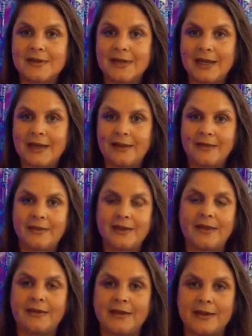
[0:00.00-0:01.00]
And
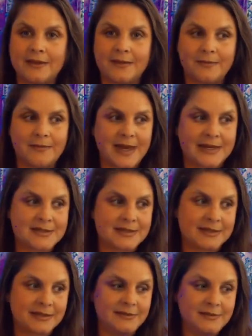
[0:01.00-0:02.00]
then the
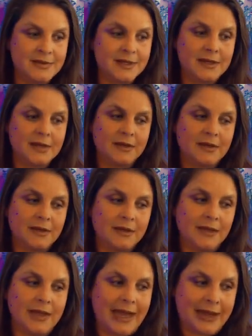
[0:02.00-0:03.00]
medicine,
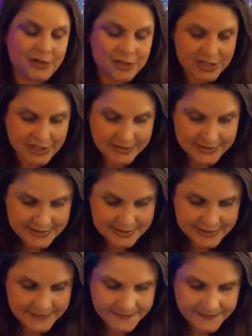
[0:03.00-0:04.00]

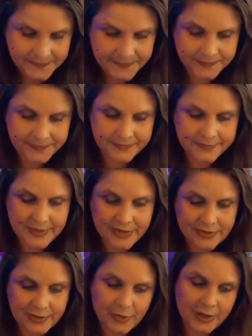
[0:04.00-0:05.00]
energies,
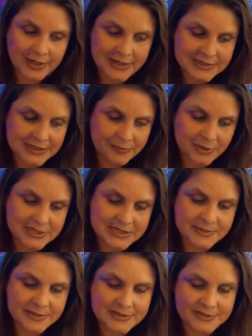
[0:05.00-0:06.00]
the organizing
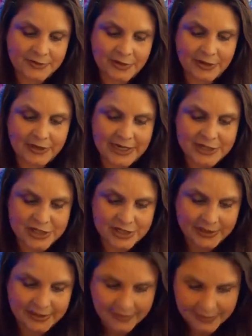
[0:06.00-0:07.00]
principles of
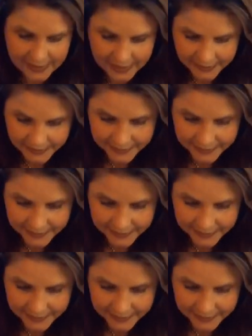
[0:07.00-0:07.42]
creation, the